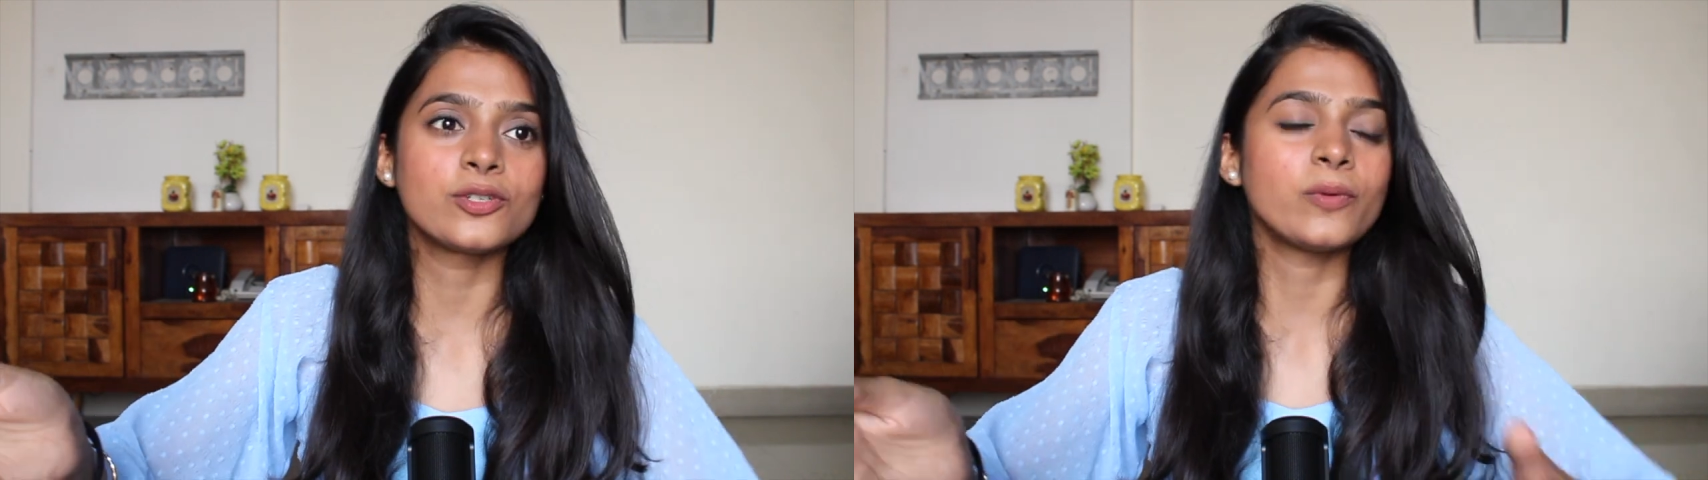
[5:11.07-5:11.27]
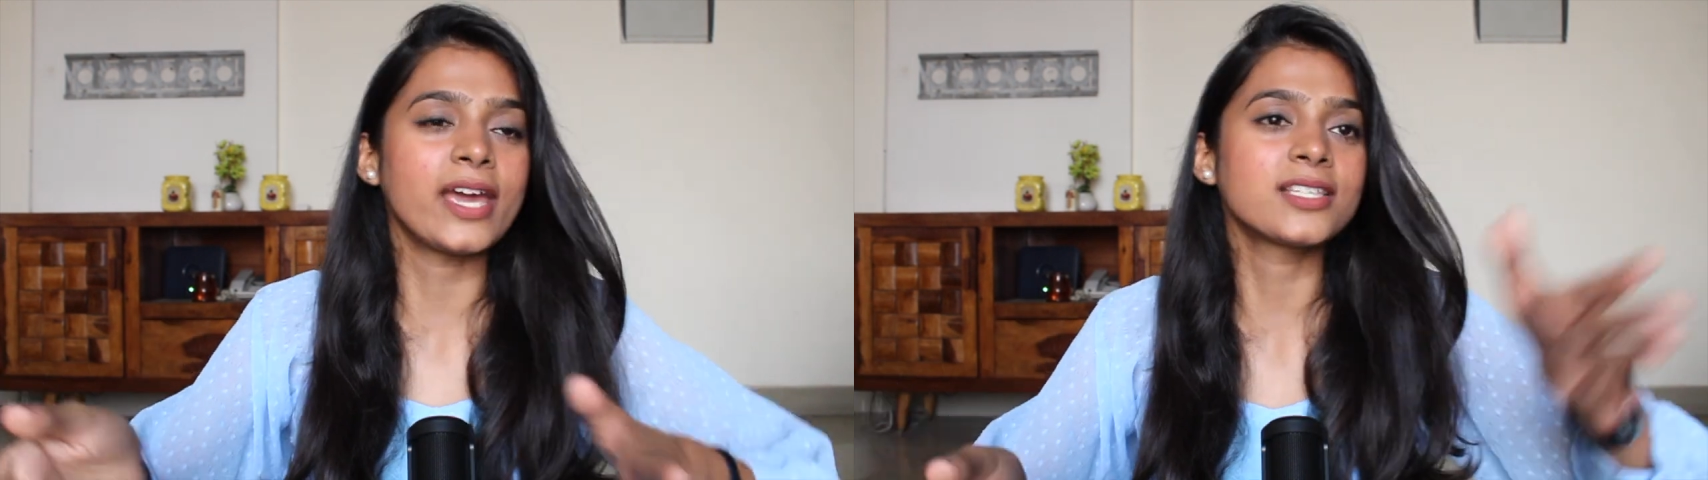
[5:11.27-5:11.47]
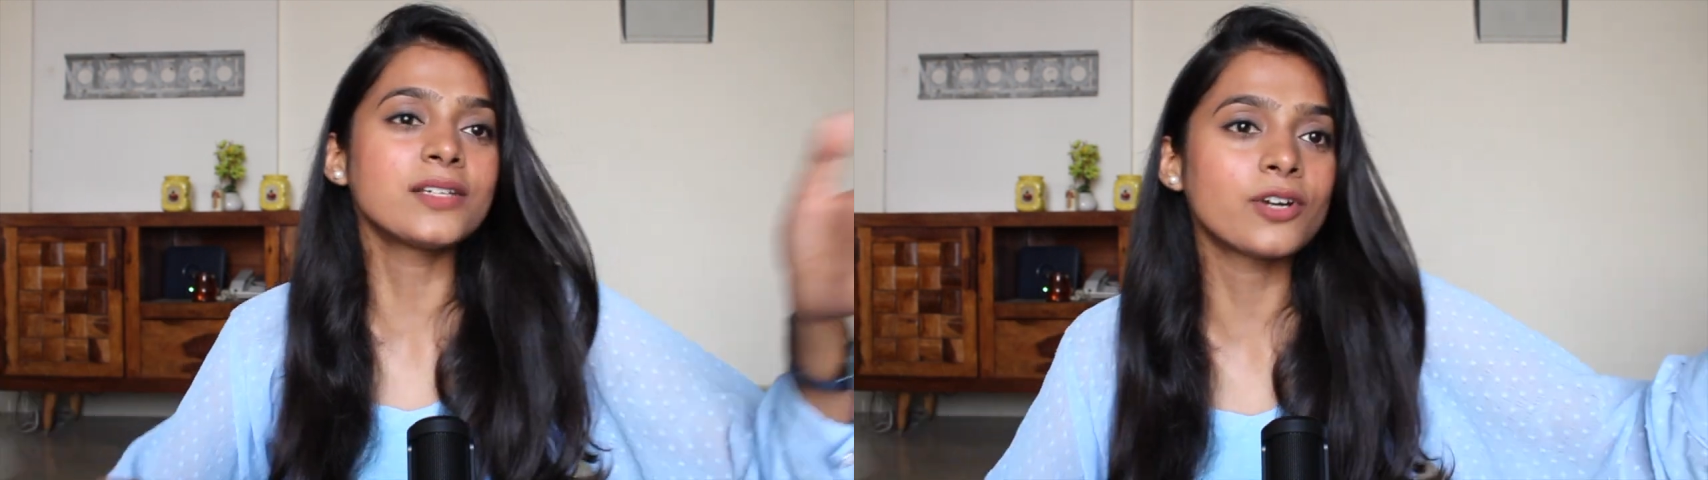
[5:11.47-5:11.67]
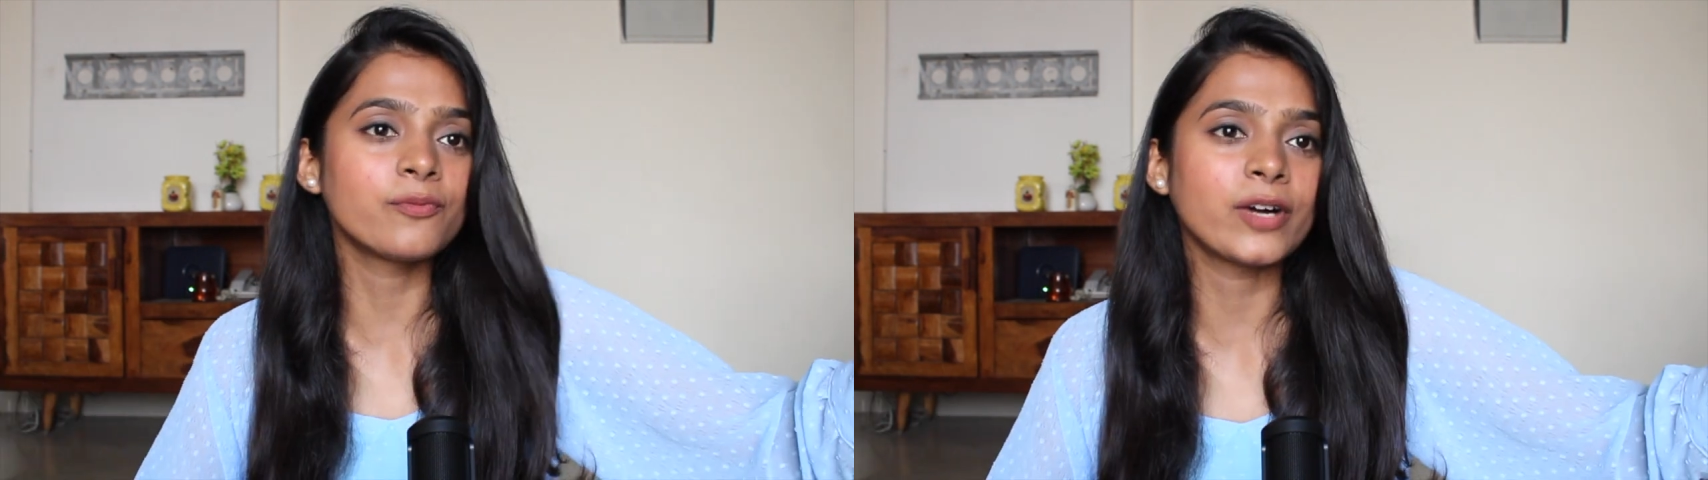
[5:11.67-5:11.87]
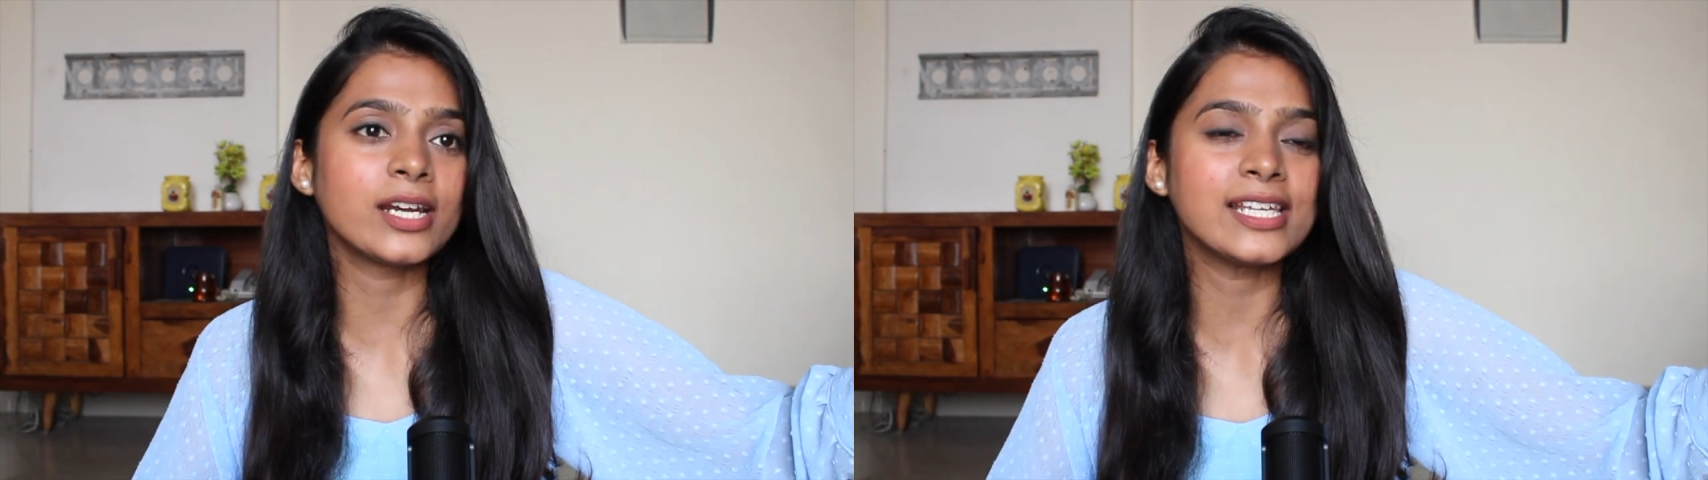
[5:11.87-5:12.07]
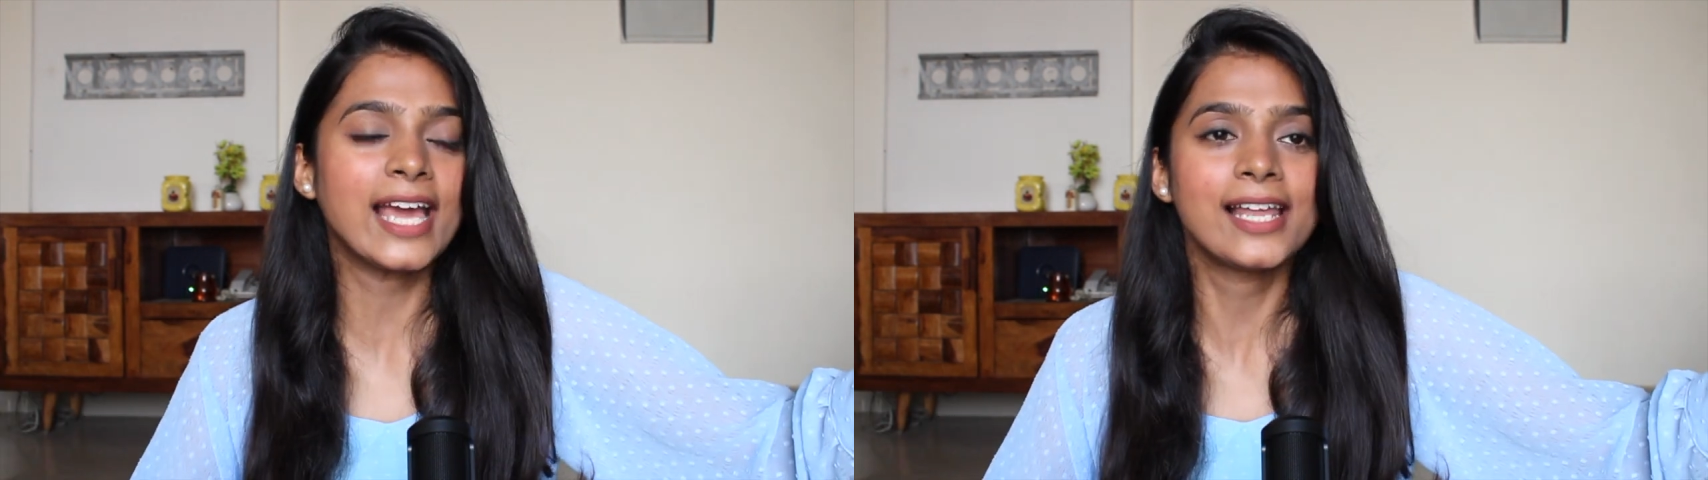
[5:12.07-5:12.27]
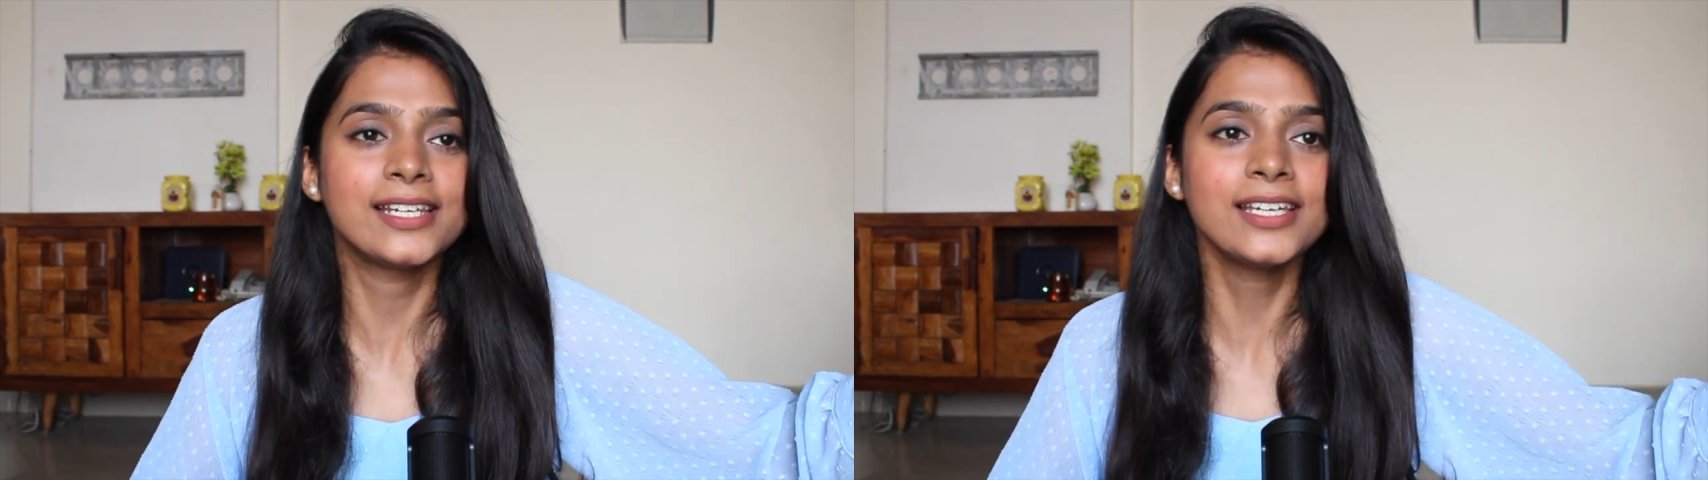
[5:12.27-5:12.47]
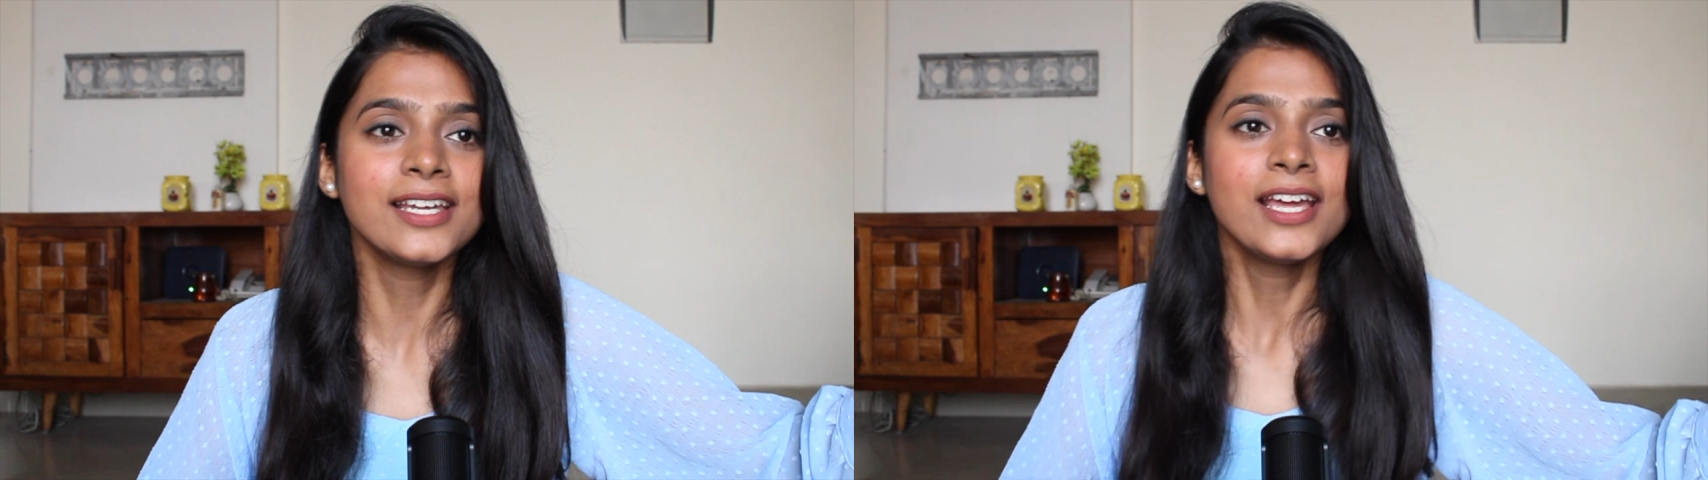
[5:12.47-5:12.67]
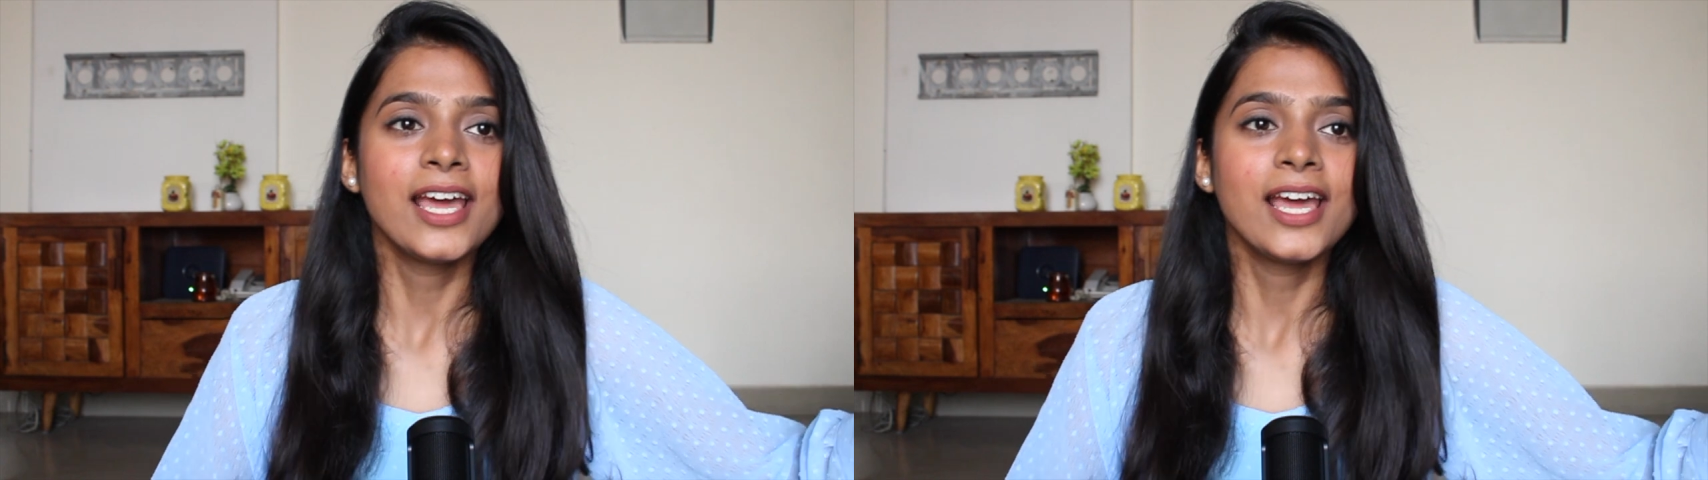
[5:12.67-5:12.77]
you exit from one galley,